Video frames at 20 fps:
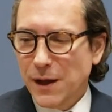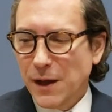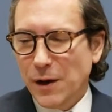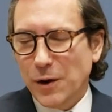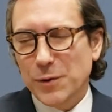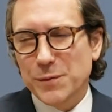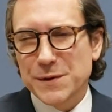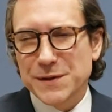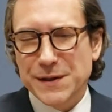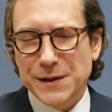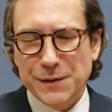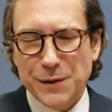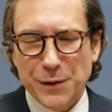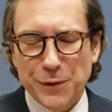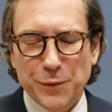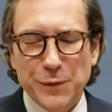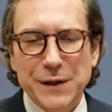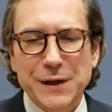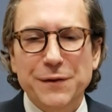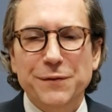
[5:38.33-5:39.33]
almost
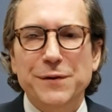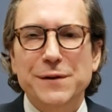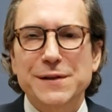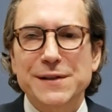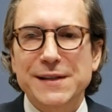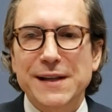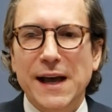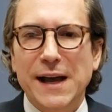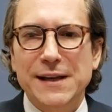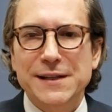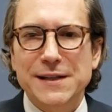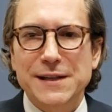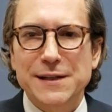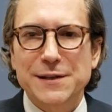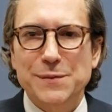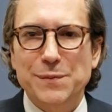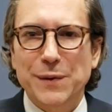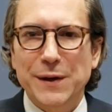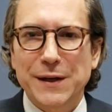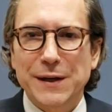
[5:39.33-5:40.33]
3 different
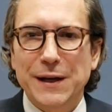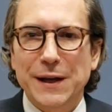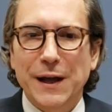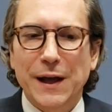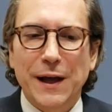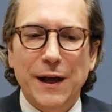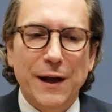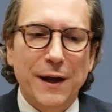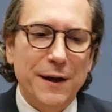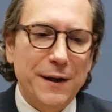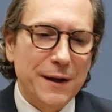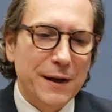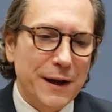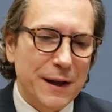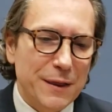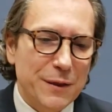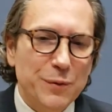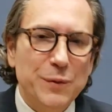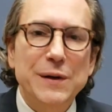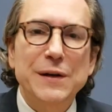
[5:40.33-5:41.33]
sizes, but
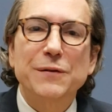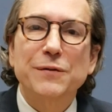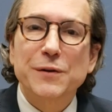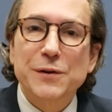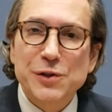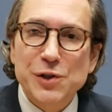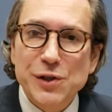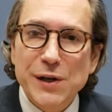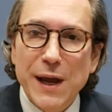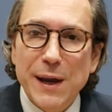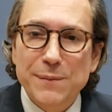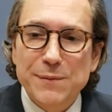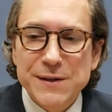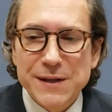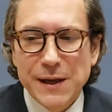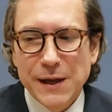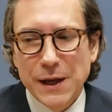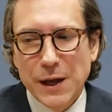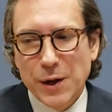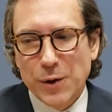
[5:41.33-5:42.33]
in 3 different
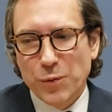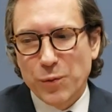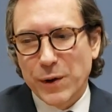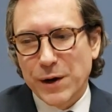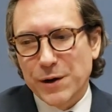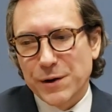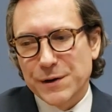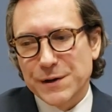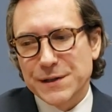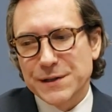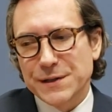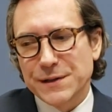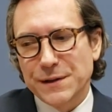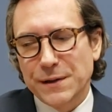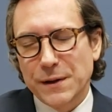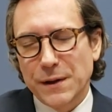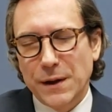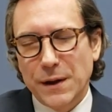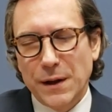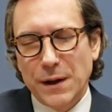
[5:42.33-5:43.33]
shapes. Whereas
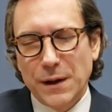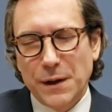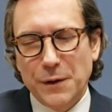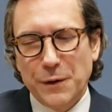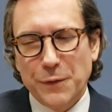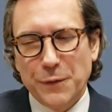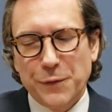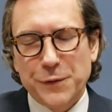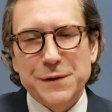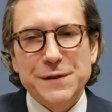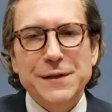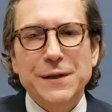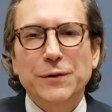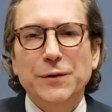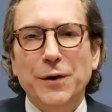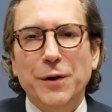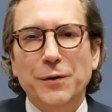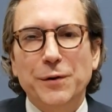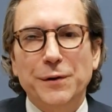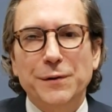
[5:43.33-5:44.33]
for
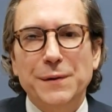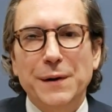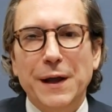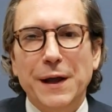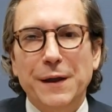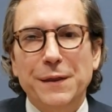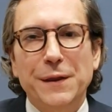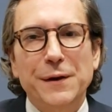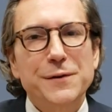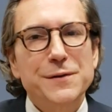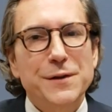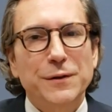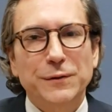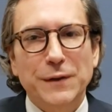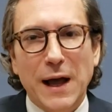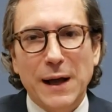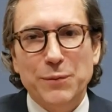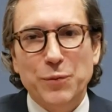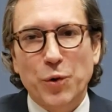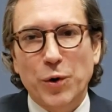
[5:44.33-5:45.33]
silicone, there's a
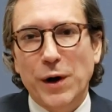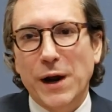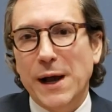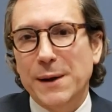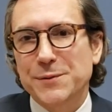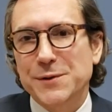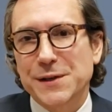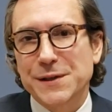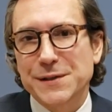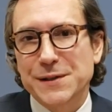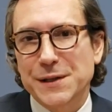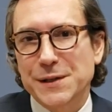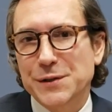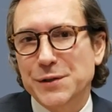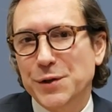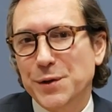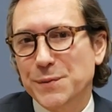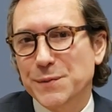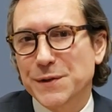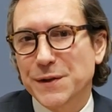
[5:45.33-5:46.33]
lot more options in
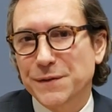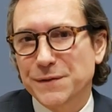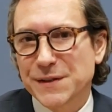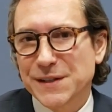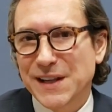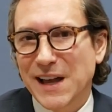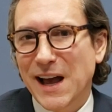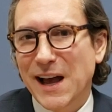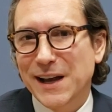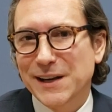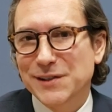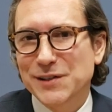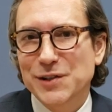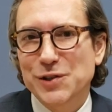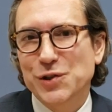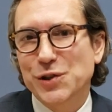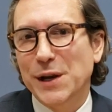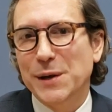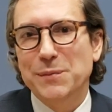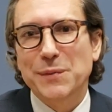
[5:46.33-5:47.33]
terms of size,
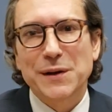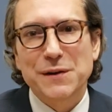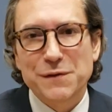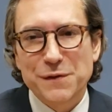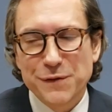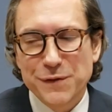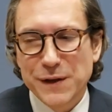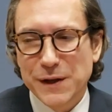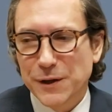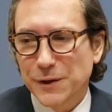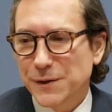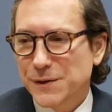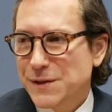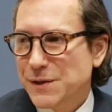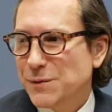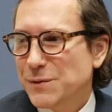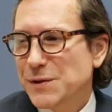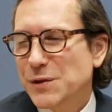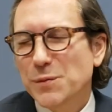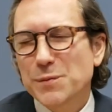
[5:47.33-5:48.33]
shape, and feel.
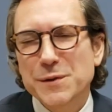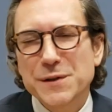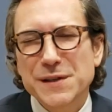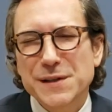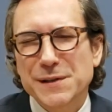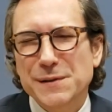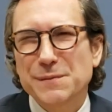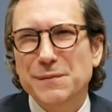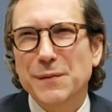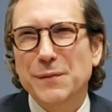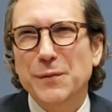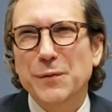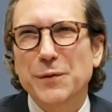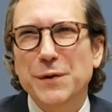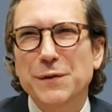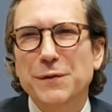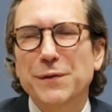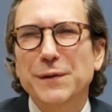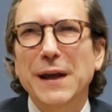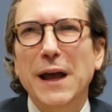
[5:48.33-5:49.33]
So it's almost,
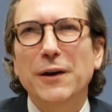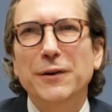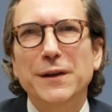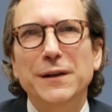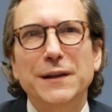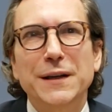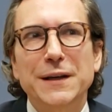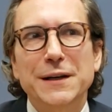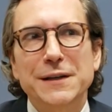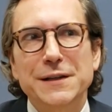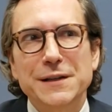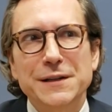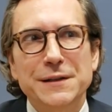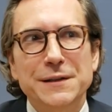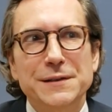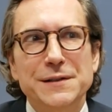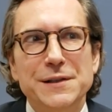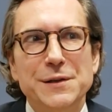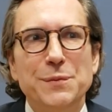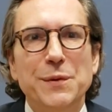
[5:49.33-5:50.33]
we've calculated
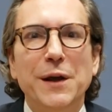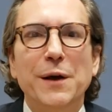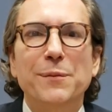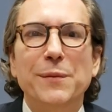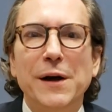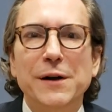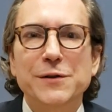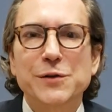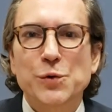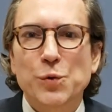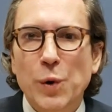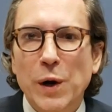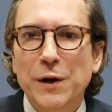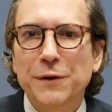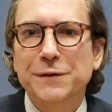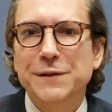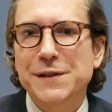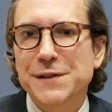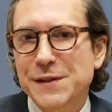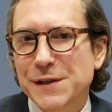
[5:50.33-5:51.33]
it to be about
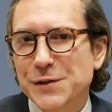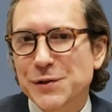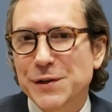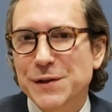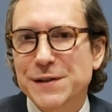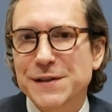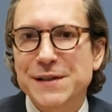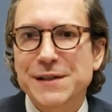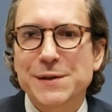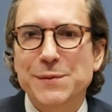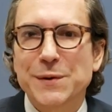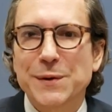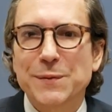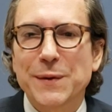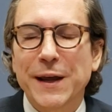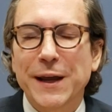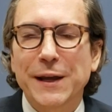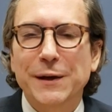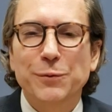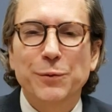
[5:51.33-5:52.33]
12 decisions to be
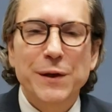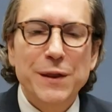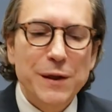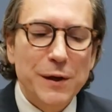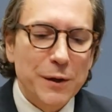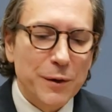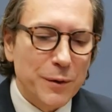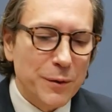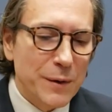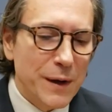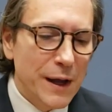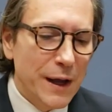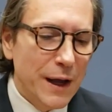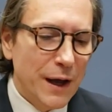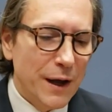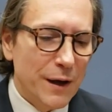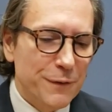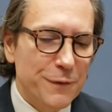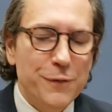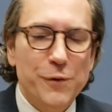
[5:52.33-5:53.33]
made with you
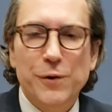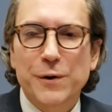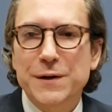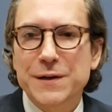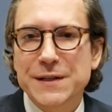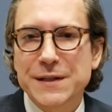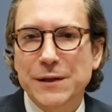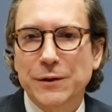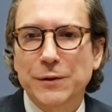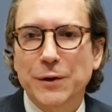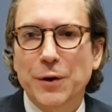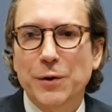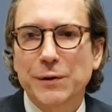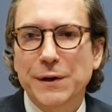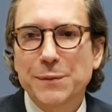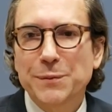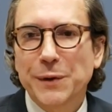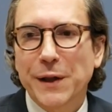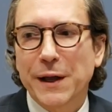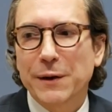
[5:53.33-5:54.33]
for a
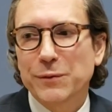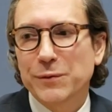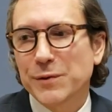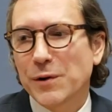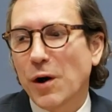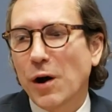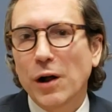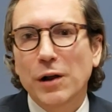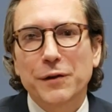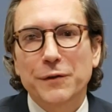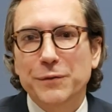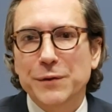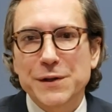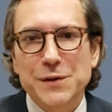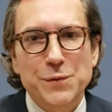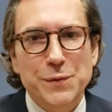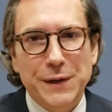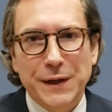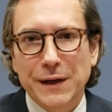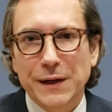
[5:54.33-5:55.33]
silicone implant, all of
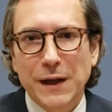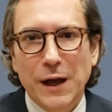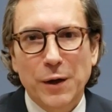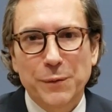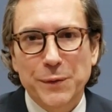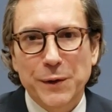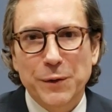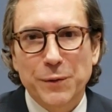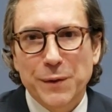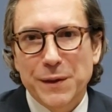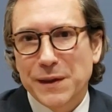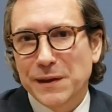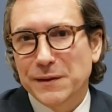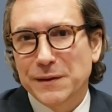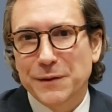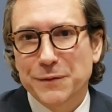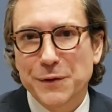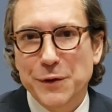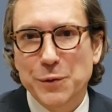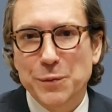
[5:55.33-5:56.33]
which we can help you
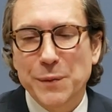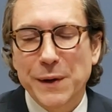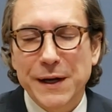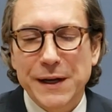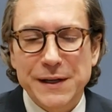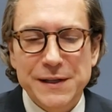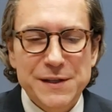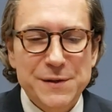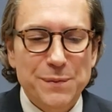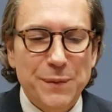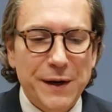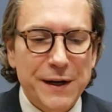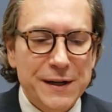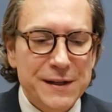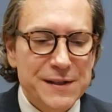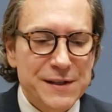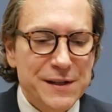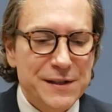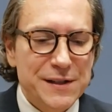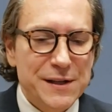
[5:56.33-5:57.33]
within a few minutes, but
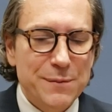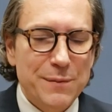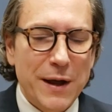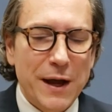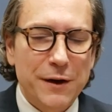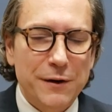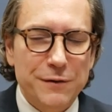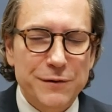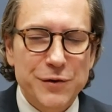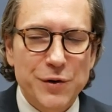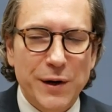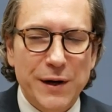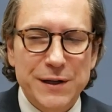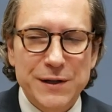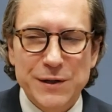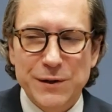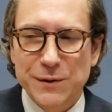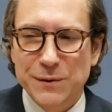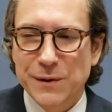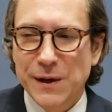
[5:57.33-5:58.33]
it's just a matter of trying
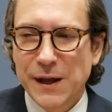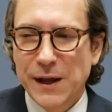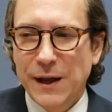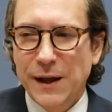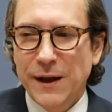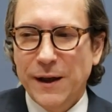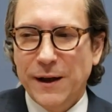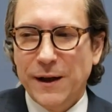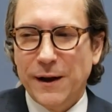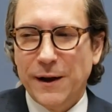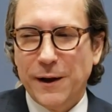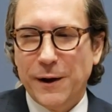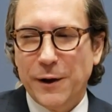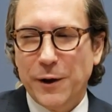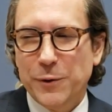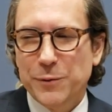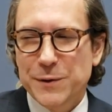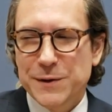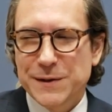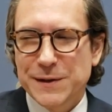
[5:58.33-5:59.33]
to
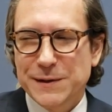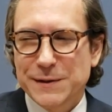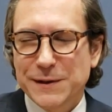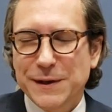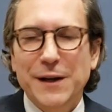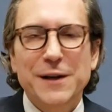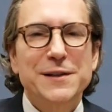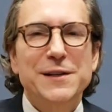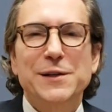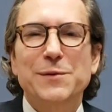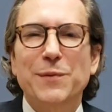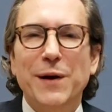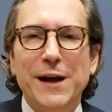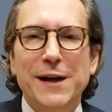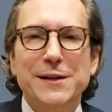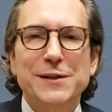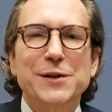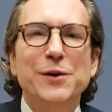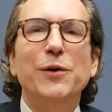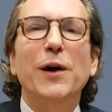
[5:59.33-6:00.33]
almost
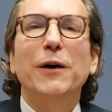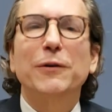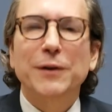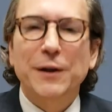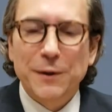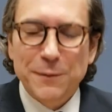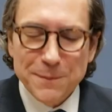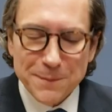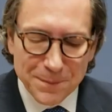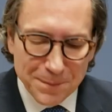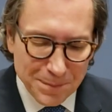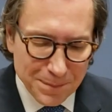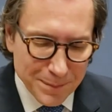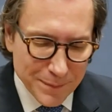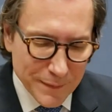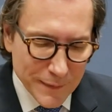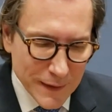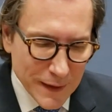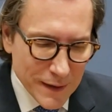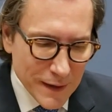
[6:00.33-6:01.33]
customize your outcome.
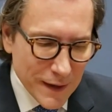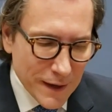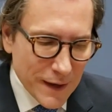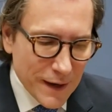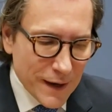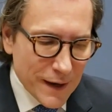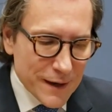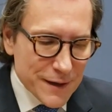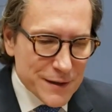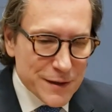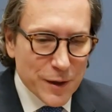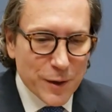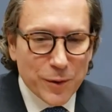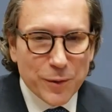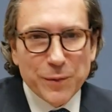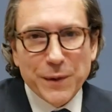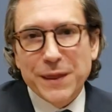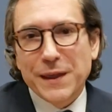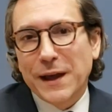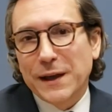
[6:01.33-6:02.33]
So
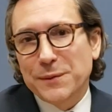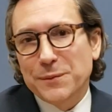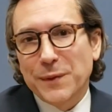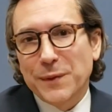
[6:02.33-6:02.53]
with that in